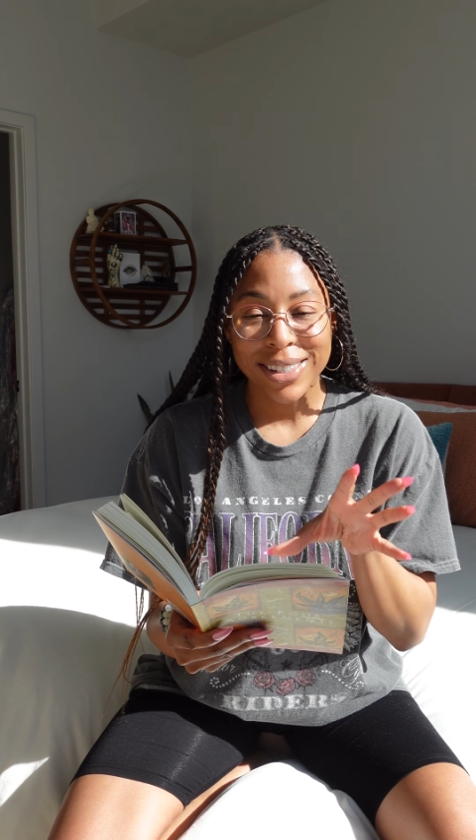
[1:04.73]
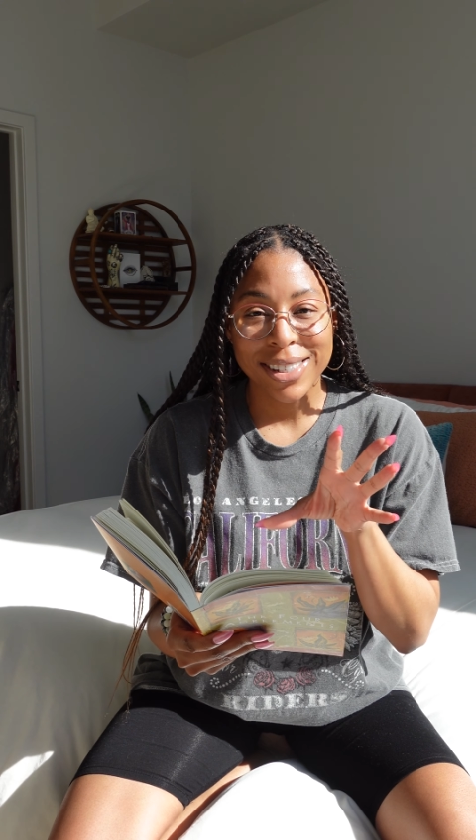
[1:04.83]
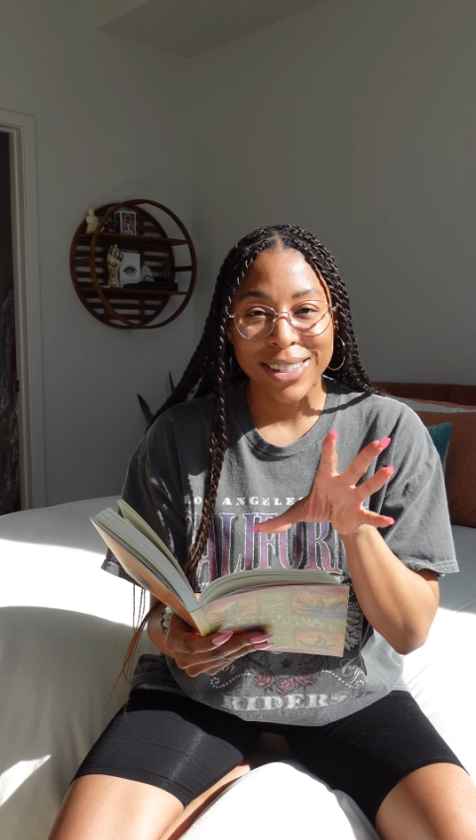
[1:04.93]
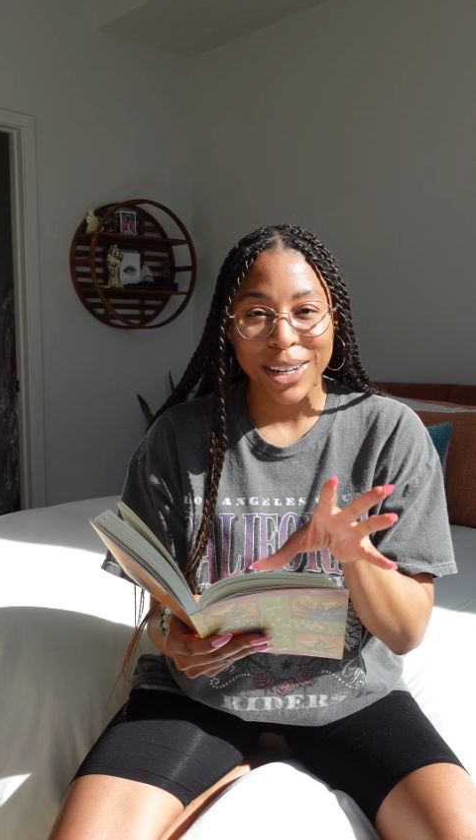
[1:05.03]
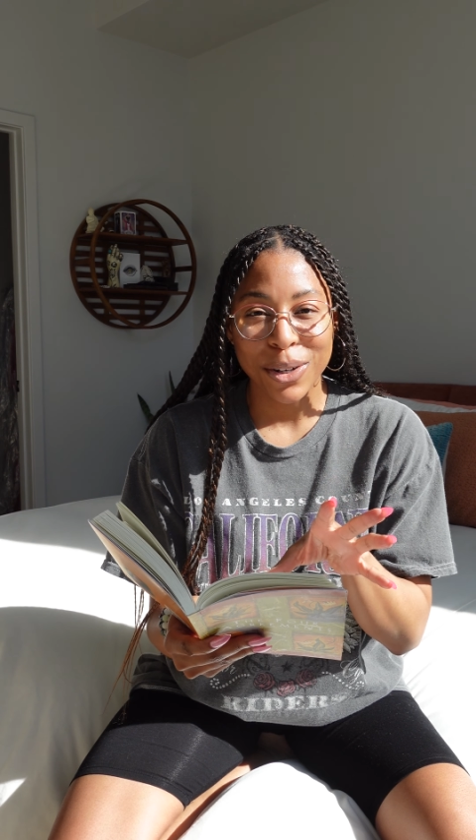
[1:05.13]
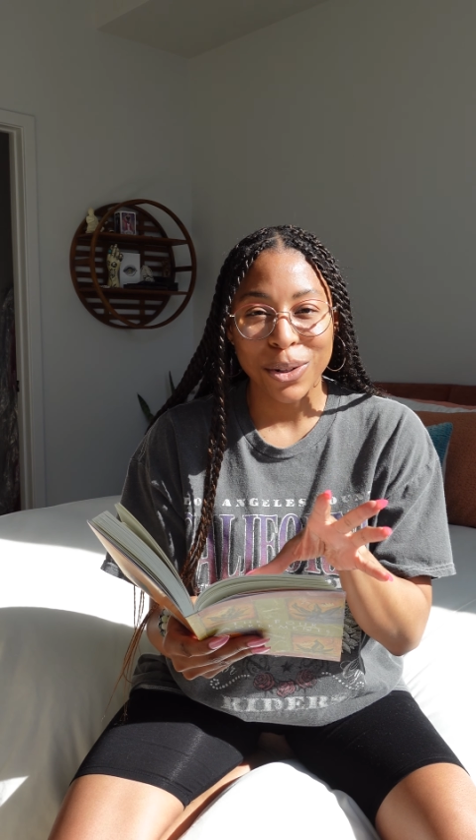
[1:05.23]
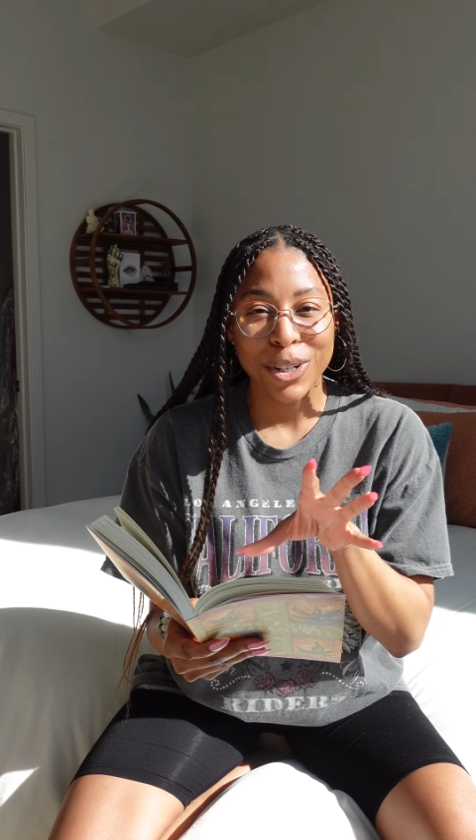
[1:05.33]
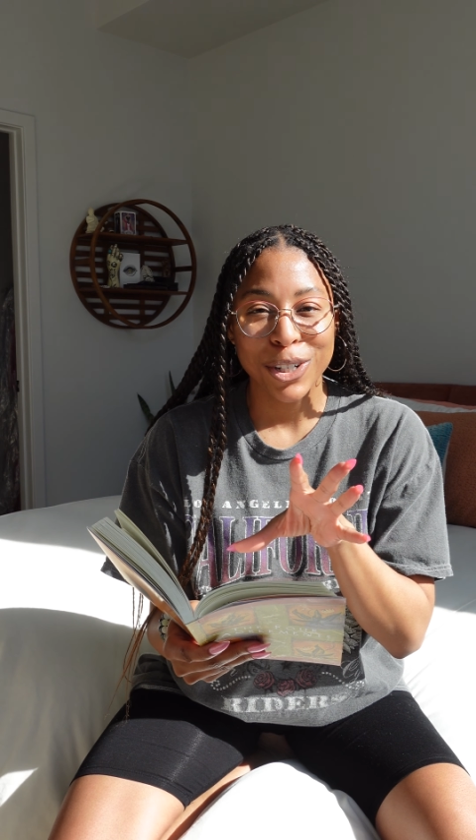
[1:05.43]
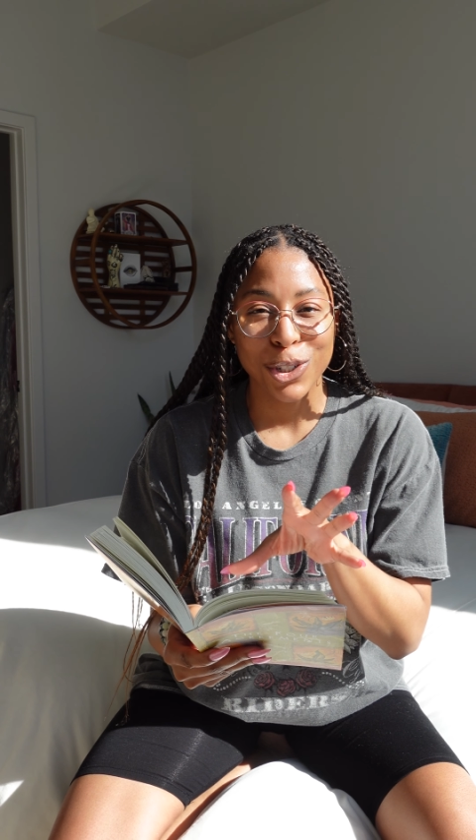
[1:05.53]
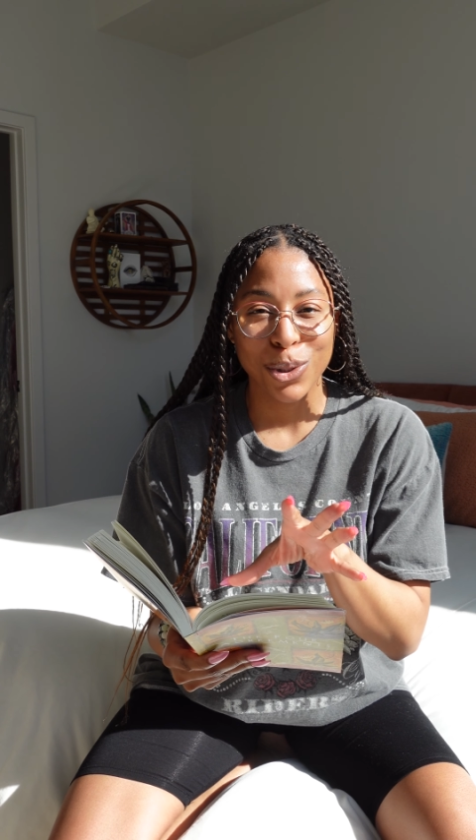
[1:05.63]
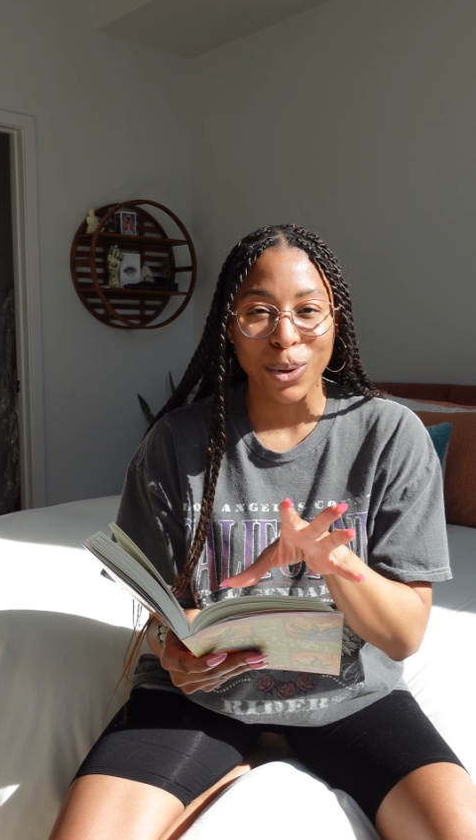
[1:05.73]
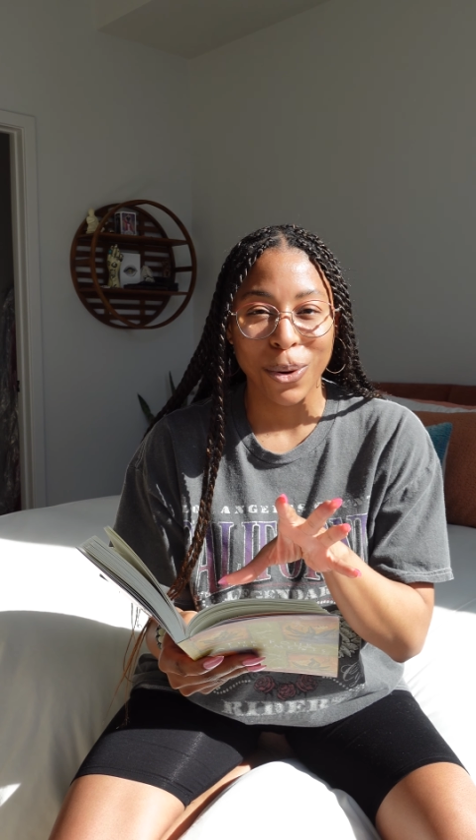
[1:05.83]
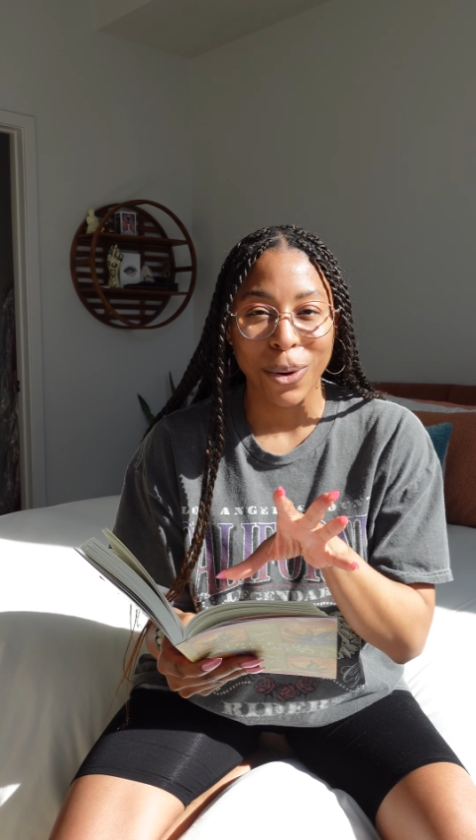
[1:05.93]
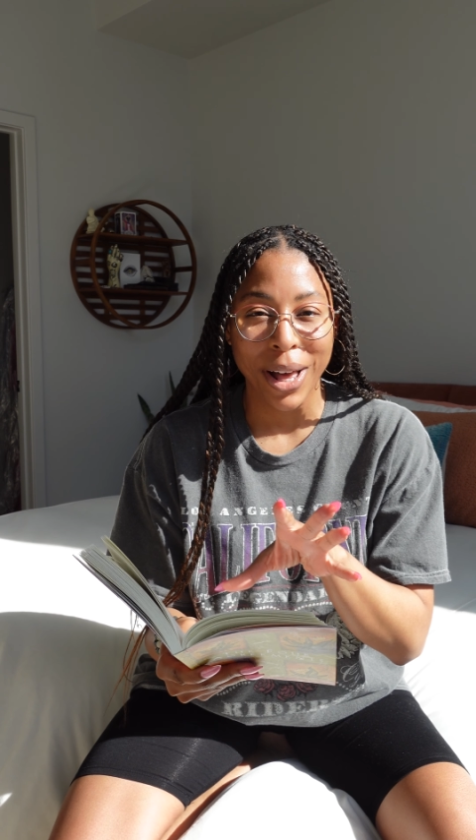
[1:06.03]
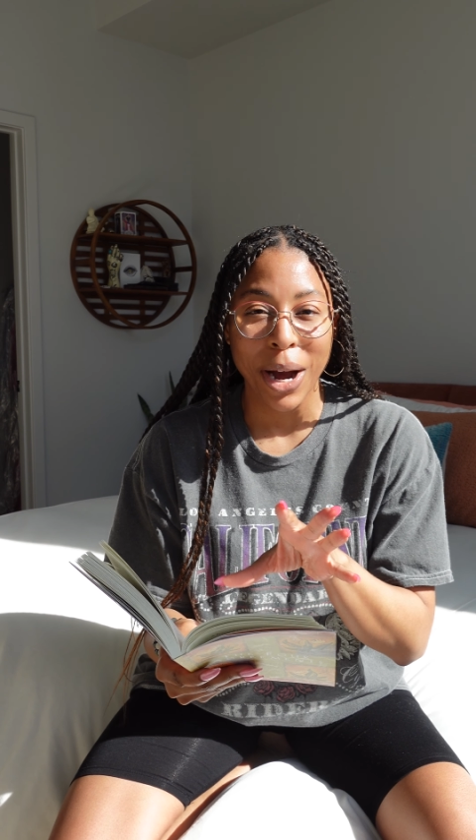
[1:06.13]
still
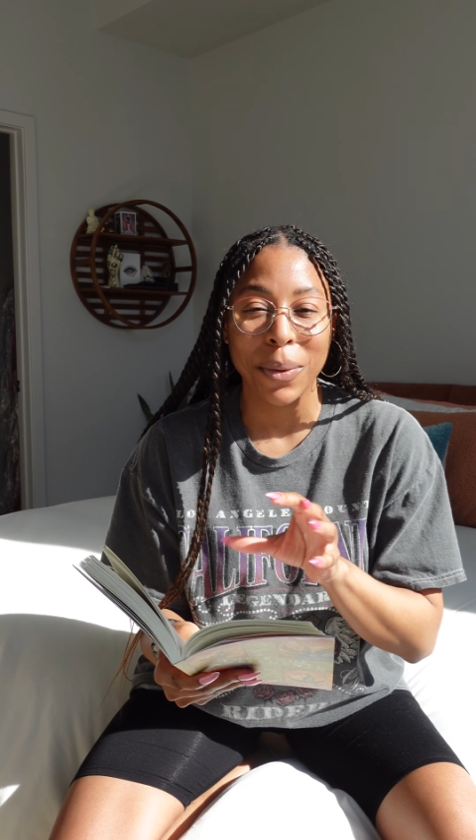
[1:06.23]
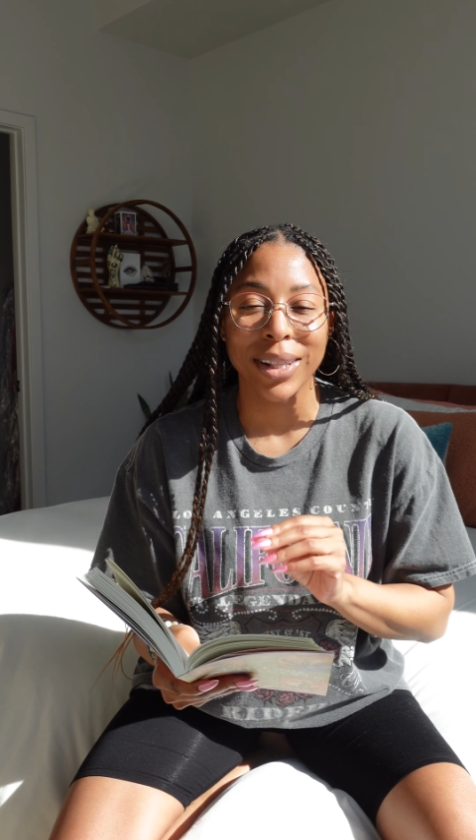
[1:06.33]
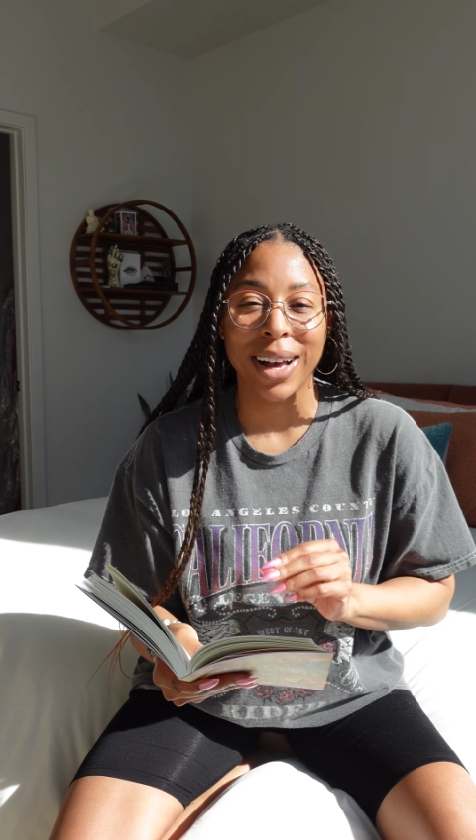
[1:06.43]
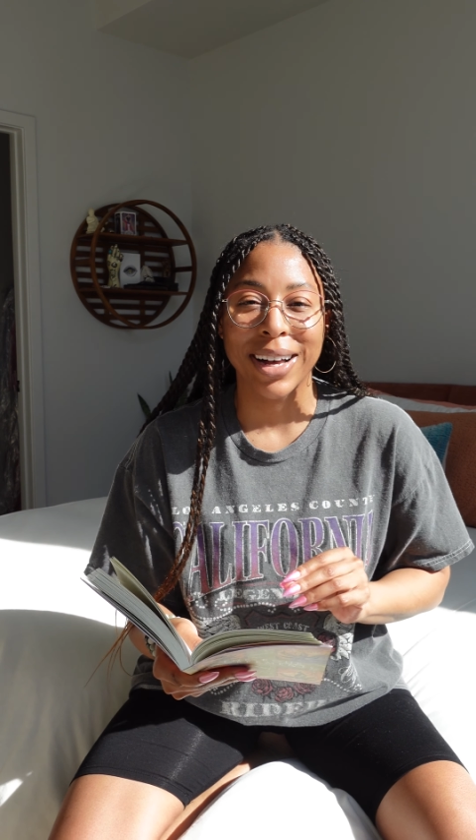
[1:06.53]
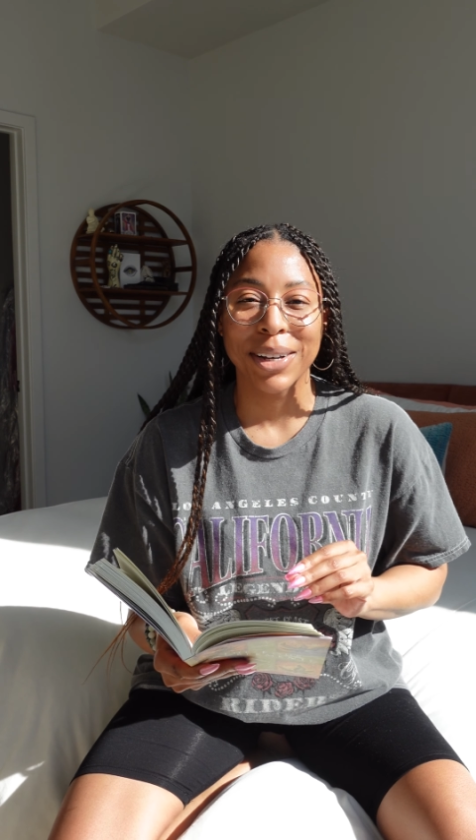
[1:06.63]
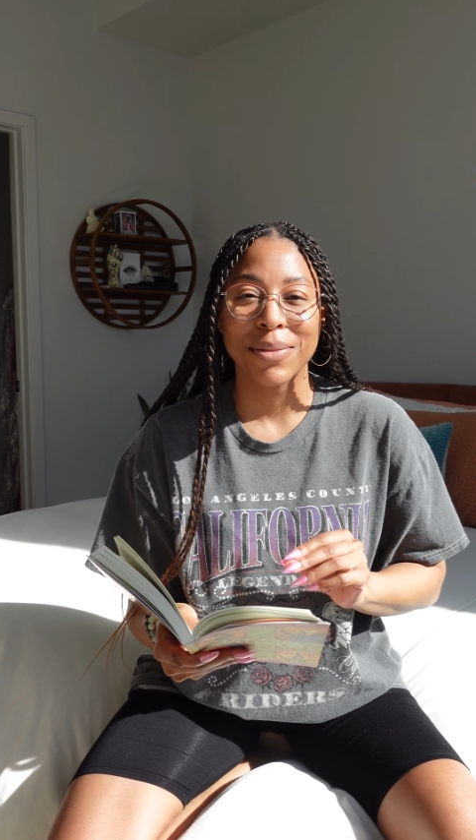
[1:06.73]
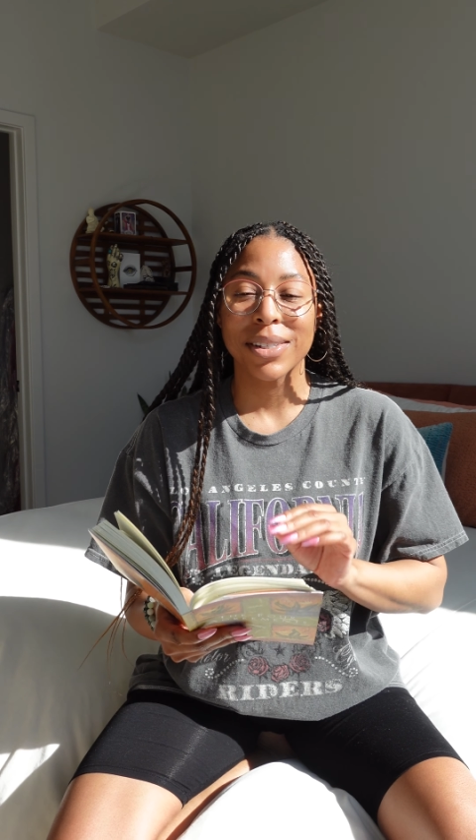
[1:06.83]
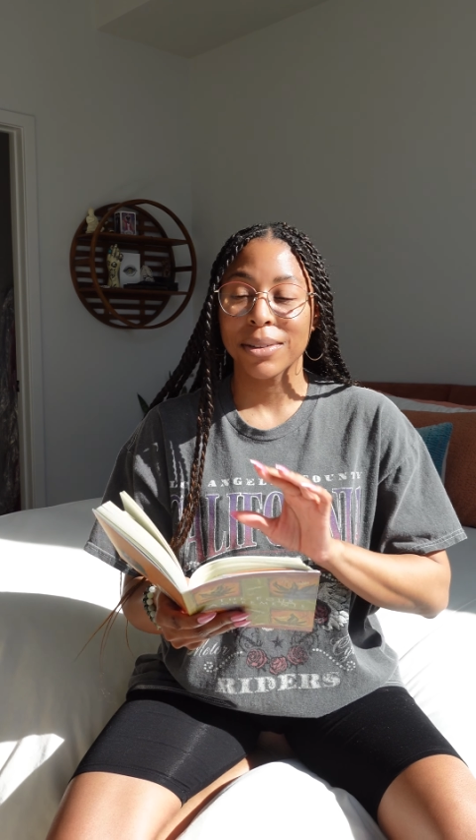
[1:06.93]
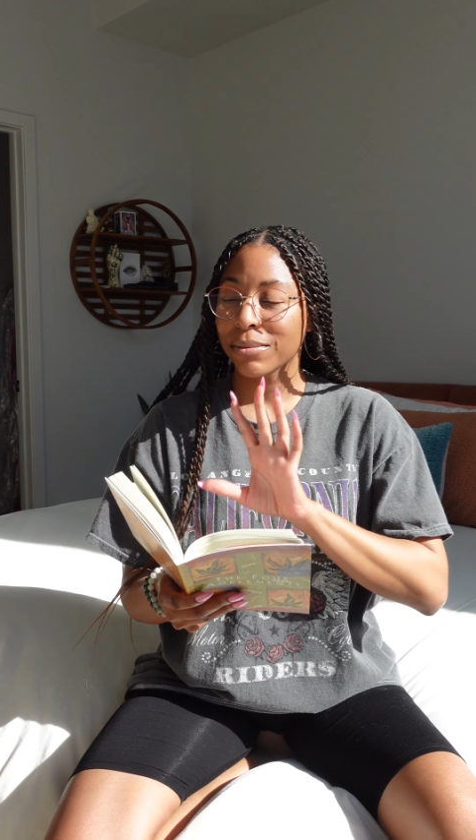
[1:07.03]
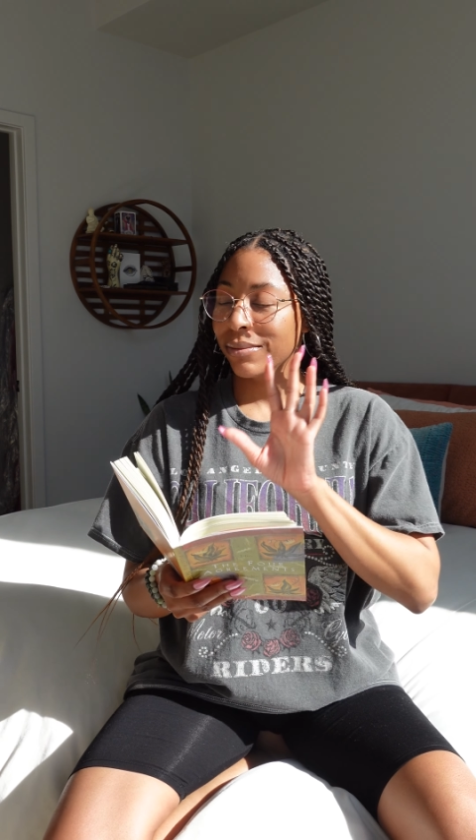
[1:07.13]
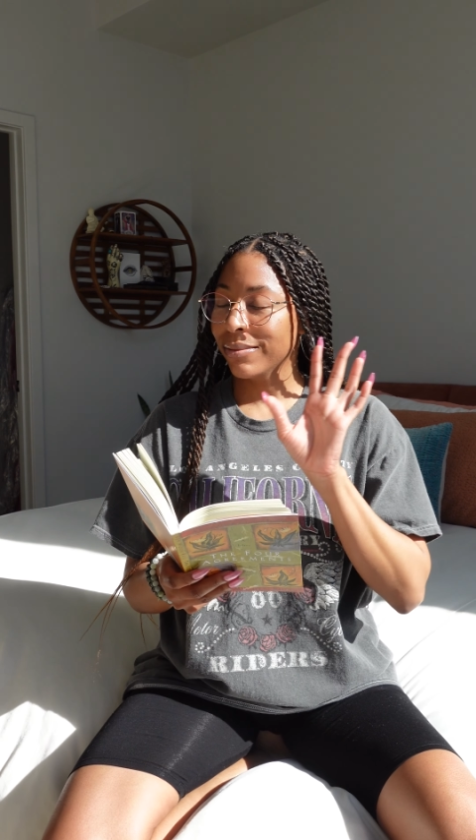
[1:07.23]
control our lives.